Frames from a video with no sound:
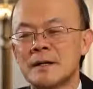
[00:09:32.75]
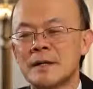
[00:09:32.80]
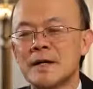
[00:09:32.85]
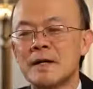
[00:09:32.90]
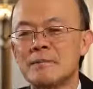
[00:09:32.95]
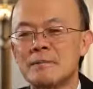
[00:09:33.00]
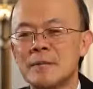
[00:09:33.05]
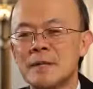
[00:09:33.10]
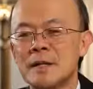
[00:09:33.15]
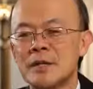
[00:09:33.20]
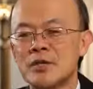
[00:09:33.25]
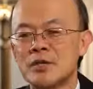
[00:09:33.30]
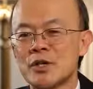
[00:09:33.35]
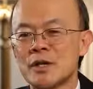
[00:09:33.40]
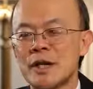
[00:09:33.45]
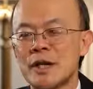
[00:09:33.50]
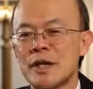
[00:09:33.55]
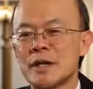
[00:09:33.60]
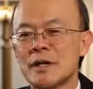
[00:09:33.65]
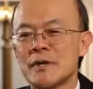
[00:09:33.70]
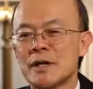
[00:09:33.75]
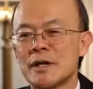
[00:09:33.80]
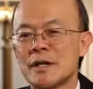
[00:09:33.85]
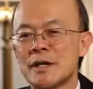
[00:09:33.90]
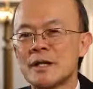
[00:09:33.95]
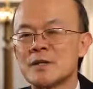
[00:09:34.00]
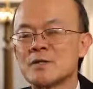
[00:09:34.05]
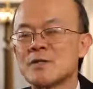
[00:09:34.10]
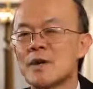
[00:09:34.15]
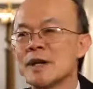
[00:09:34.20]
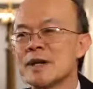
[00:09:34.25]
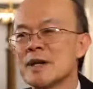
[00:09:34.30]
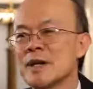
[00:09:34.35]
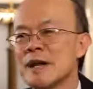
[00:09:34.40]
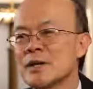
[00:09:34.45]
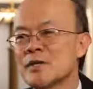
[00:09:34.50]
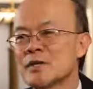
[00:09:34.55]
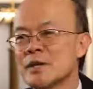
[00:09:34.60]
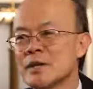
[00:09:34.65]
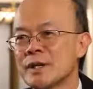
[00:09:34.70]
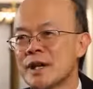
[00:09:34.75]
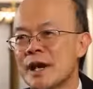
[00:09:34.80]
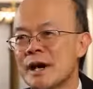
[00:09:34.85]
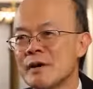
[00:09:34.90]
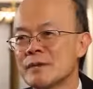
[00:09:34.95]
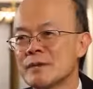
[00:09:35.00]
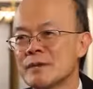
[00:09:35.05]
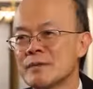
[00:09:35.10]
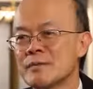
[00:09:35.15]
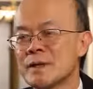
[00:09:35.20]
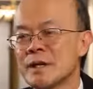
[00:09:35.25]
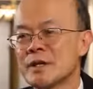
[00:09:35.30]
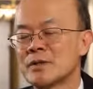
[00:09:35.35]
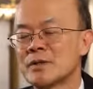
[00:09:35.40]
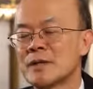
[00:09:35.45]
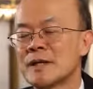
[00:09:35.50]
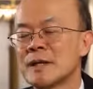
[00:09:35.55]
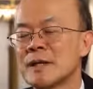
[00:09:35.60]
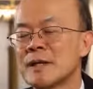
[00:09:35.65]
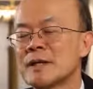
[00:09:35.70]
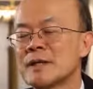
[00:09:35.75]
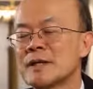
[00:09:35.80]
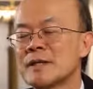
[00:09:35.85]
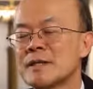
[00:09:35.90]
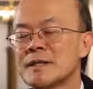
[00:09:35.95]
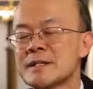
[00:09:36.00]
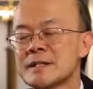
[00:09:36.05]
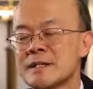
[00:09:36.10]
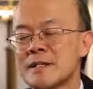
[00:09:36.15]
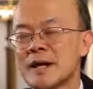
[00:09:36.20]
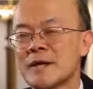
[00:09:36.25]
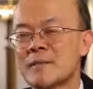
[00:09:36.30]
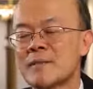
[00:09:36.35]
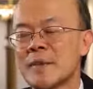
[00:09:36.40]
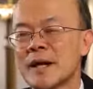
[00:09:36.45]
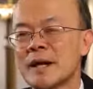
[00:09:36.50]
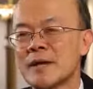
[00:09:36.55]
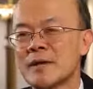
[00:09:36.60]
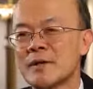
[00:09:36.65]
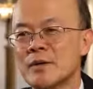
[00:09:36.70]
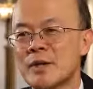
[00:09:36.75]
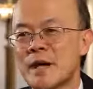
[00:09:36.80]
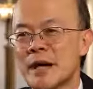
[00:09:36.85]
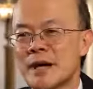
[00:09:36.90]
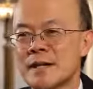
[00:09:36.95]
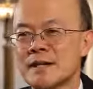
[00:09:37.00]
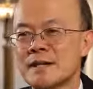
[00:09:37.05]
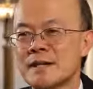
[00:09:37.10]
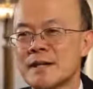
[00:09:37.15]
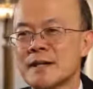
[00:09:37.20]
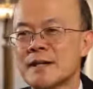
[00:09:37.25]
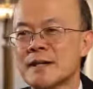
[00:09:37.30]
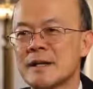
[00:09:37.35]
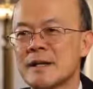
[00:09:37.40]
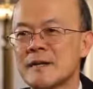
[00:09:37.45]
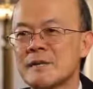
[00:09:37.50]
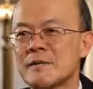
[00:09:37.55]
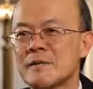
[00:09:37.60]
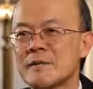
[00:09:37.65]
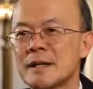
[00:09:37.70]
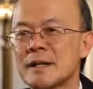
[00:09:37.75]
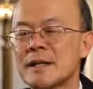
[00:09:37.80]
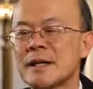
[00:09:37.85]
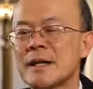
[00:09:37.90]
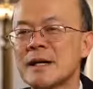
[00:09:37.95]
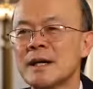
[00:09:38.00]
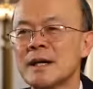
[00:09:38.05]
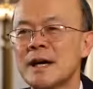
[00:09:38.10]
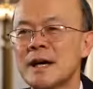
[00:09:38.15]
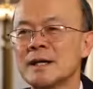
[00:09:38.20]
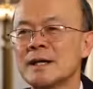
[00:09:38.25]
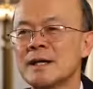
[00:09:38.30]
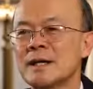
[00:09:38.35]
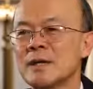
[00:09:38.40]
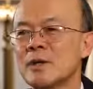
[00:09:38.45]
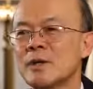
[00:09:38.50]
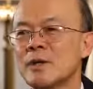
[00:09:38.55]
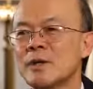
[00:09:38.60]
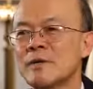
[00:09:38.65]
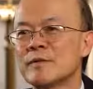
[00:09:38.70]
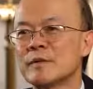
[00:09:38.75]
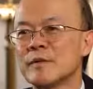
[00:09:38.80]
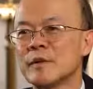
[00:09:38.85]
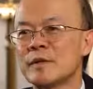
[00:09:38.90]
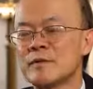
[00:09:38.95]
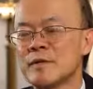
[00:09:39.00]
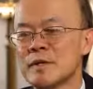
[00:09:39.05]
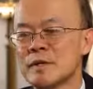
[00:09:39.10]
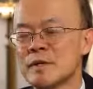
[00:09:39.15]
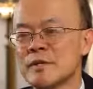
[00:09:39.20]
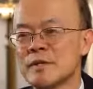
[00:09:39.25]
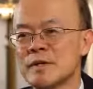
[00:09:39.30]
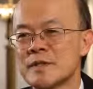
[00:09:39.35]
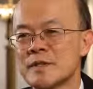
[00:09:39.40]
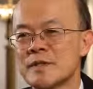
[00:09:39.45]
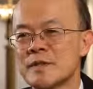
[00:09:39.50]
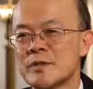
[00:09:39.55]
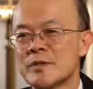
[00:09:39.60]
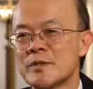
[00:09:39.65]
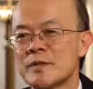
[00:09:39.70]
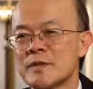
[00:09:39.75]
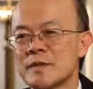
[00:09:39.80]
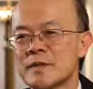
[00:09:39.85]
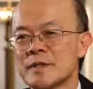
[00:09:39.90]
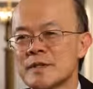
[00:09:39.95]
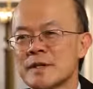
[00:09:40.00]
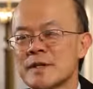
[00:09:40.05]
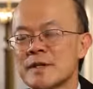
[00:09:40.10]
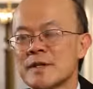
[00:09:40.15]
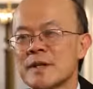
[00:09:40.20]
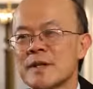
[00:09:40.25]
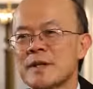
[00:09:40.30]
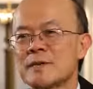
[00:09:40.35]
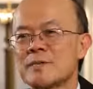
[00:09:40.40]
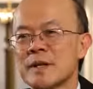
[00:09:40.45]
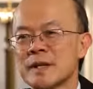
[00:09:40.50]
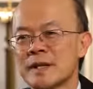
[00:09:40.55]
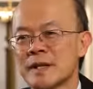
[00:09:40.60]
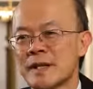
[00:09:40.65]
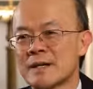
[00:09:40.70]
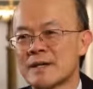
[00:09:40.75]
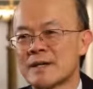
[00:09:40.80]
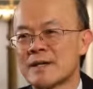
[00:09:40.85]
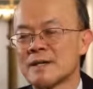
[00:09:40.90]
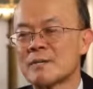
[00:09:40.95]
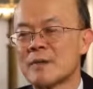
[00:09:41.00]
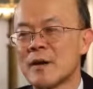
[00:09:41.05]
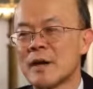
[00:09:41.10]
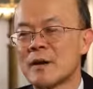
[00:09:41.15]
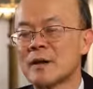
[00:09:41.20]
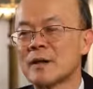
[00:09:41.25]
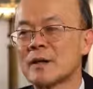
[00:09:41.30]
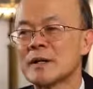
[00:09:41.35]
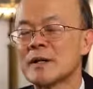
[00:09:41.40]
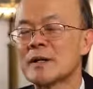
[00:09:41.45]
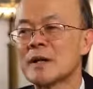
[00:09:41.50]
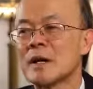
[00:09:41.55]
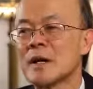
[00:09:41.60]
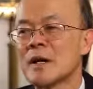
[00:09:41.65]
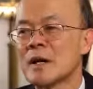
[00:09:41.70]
emerging area is radiation countermeasure. This is done by the United States government at the Uniformed Service University in Bethesda, Maryland.